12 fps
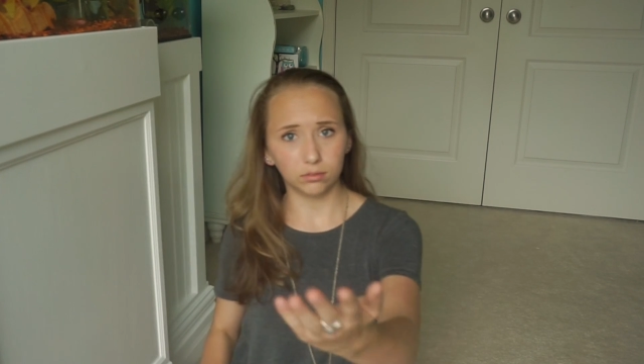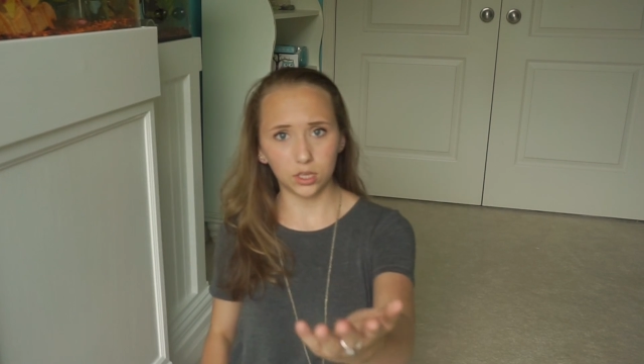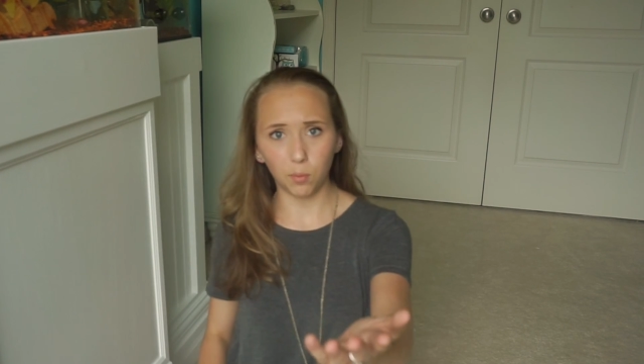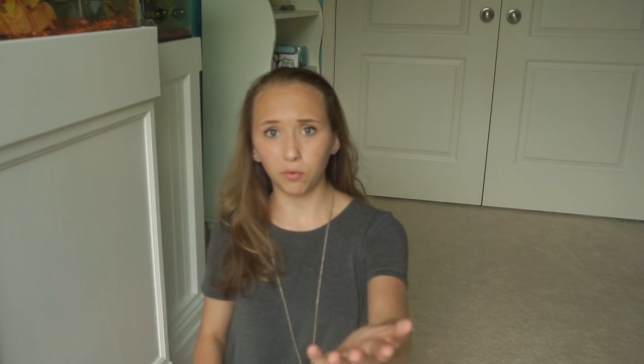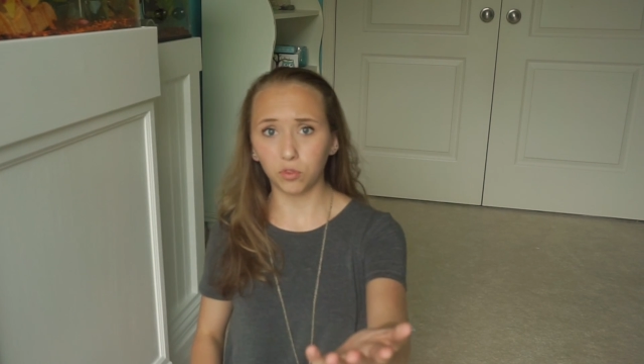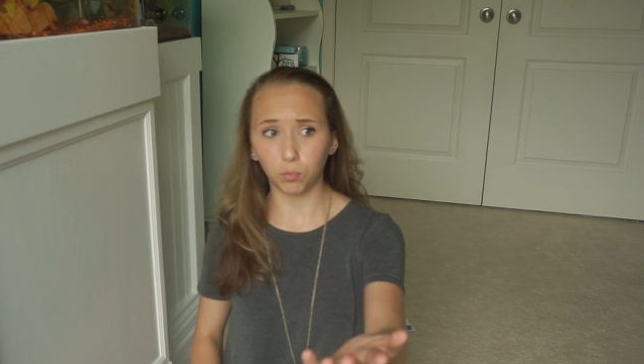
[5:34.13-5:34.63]

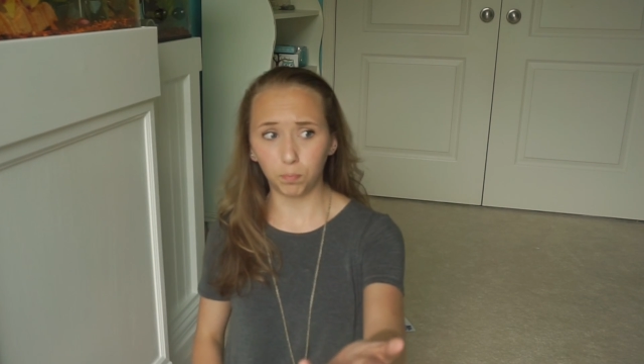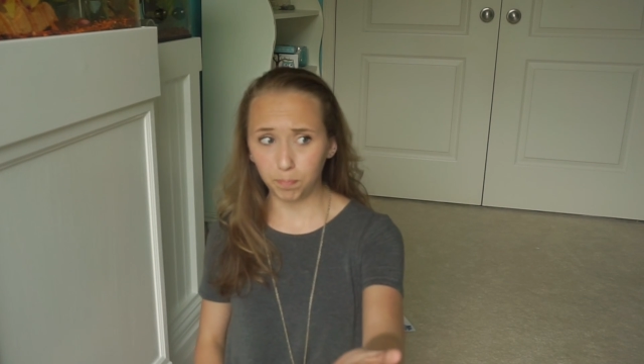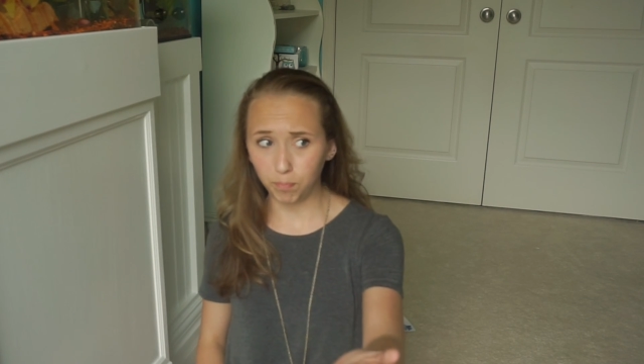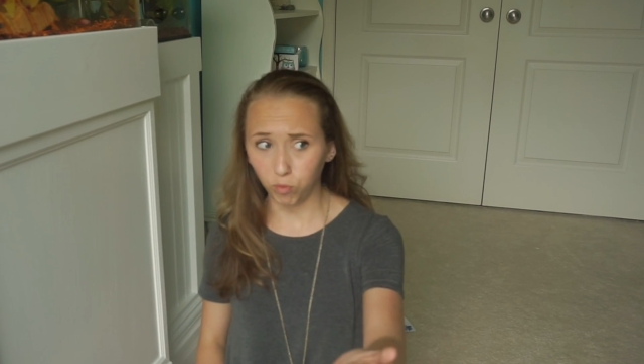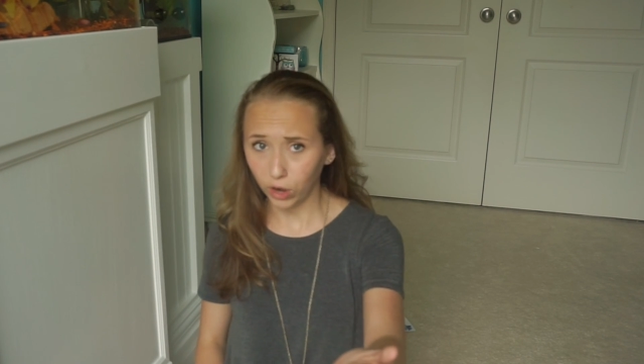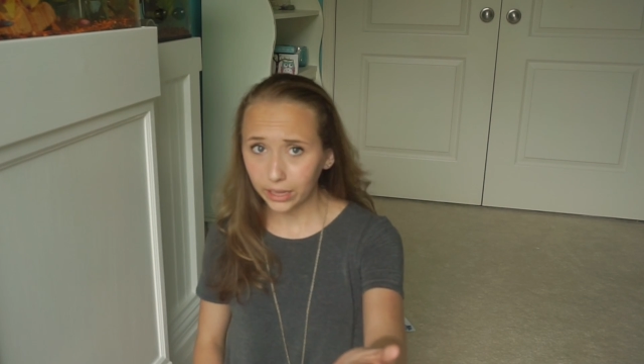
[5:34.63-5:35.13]
some of the
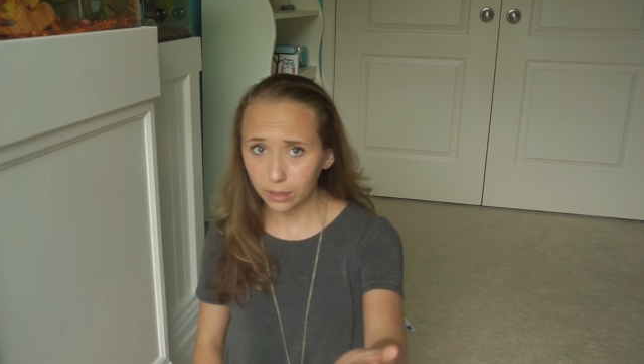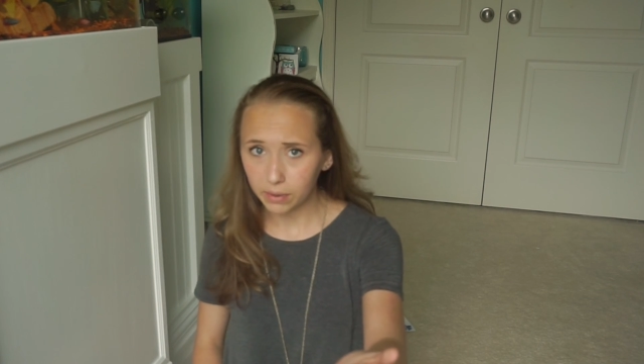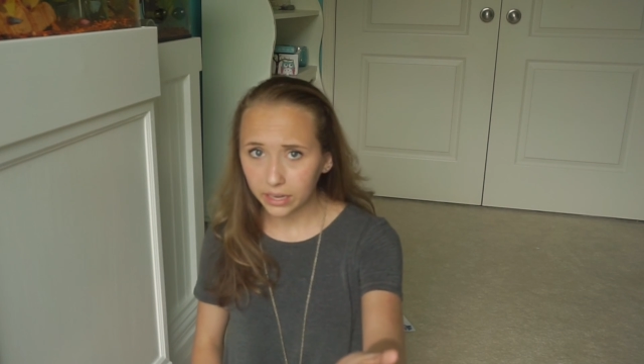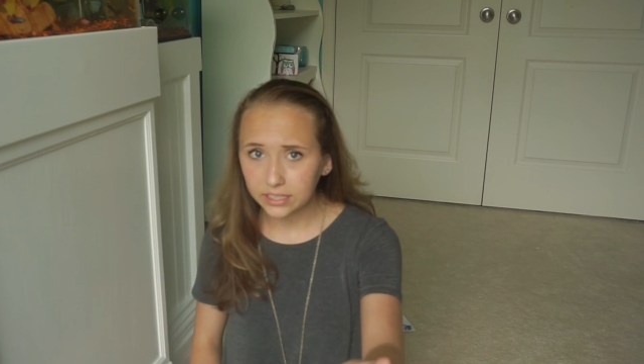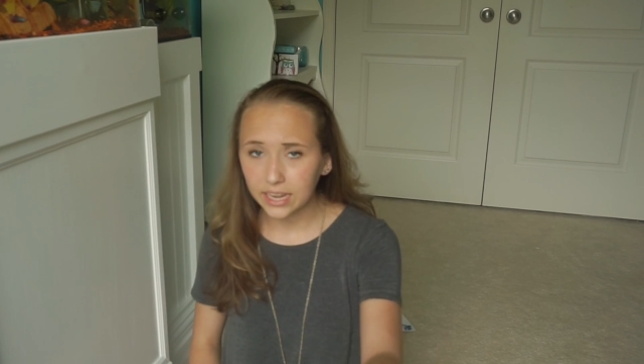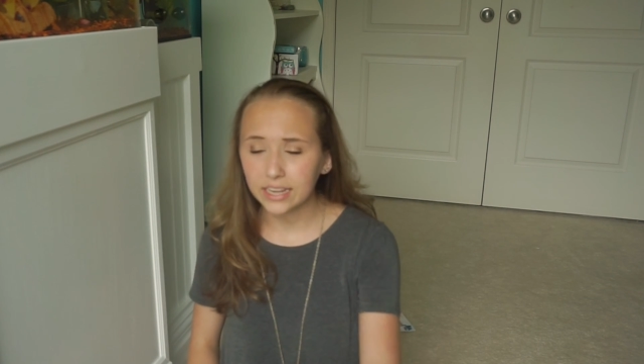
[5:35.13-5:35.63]
really
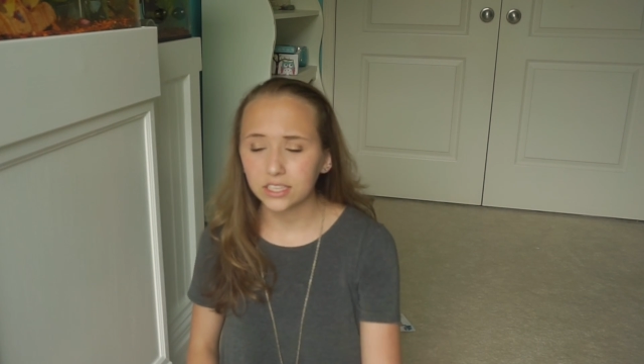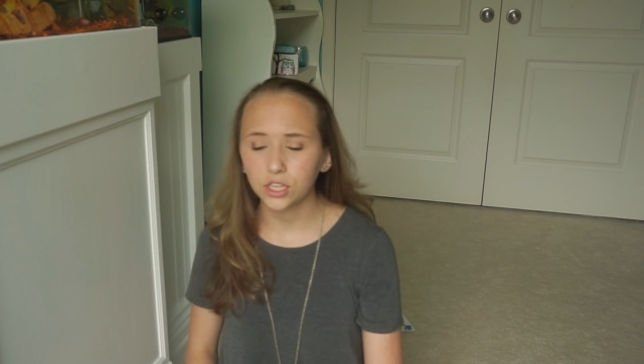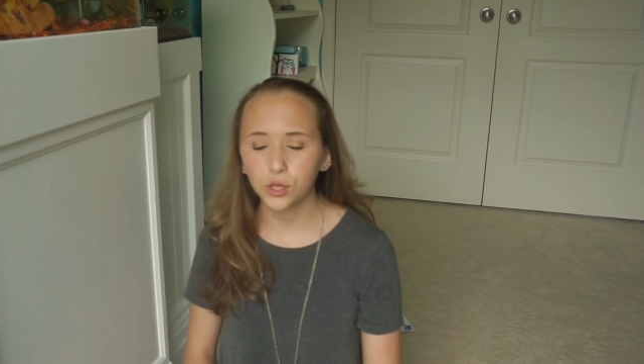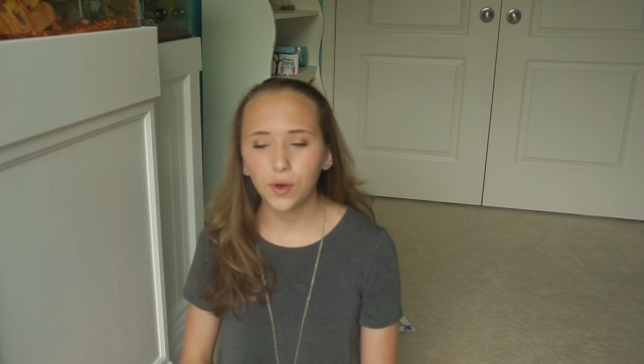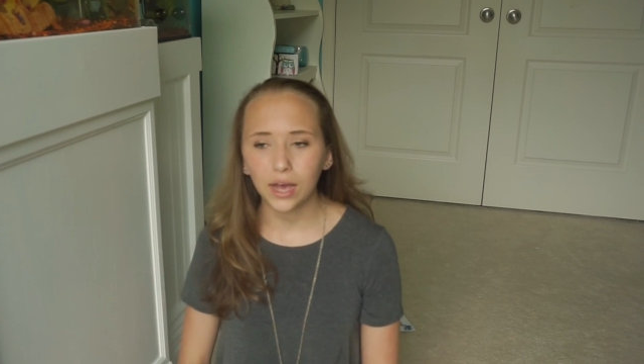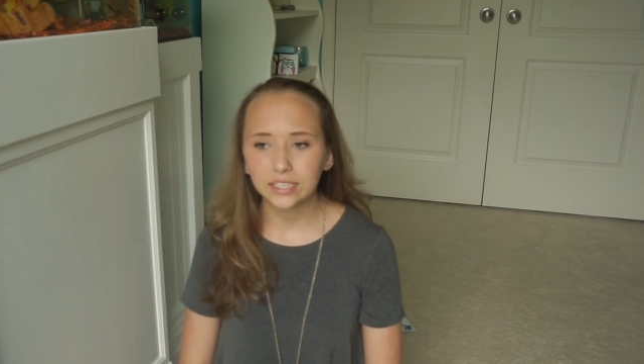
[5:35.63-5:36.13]
big tanks
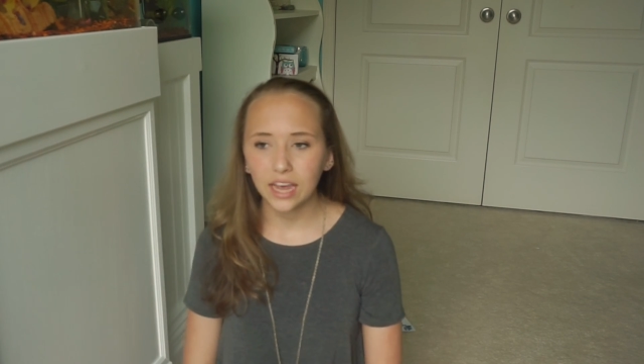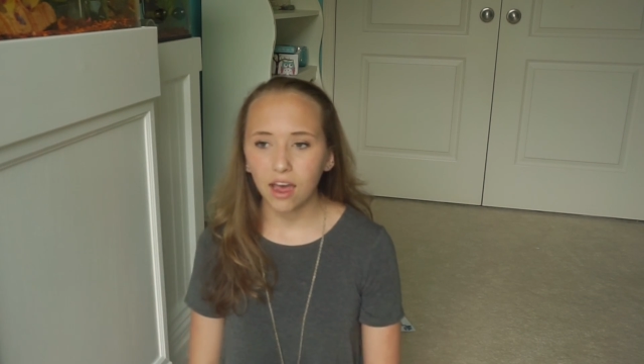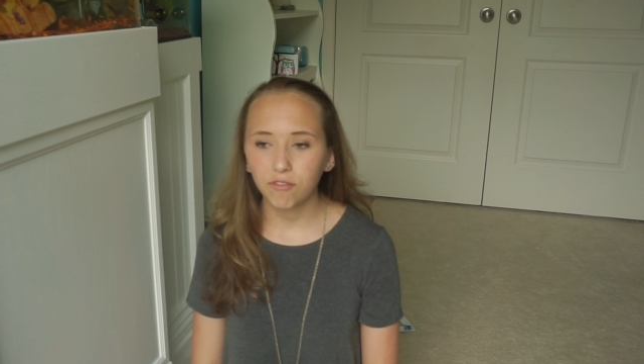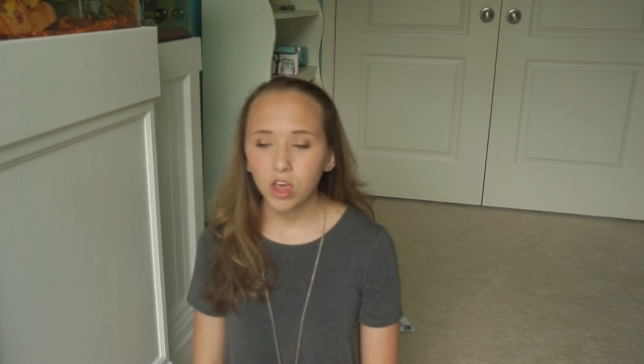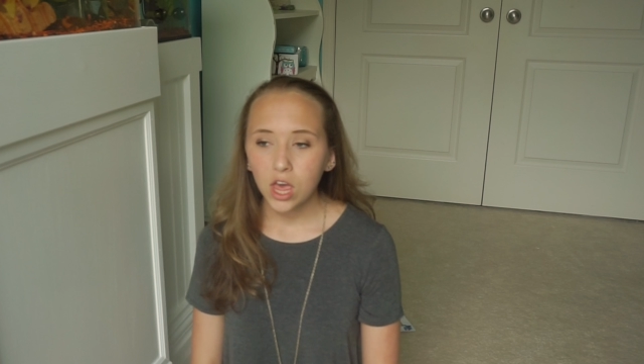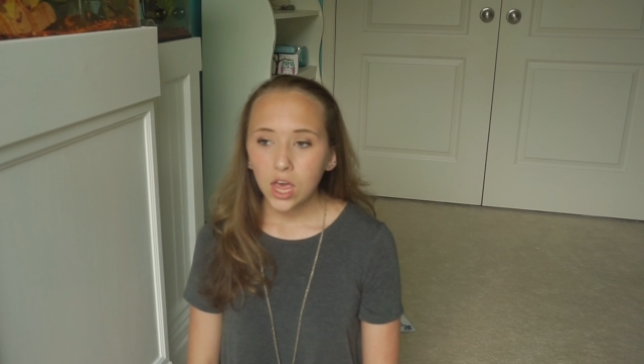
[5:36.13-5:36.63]
that you guys
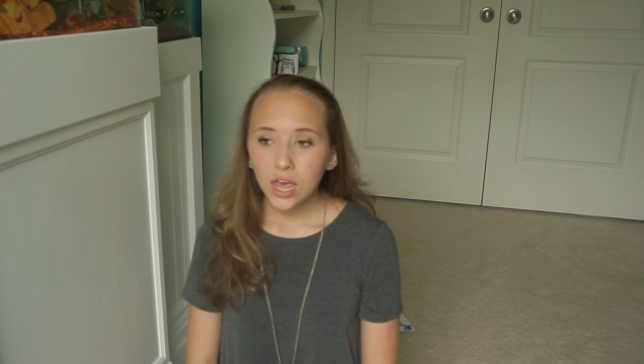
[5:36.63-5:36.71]
have,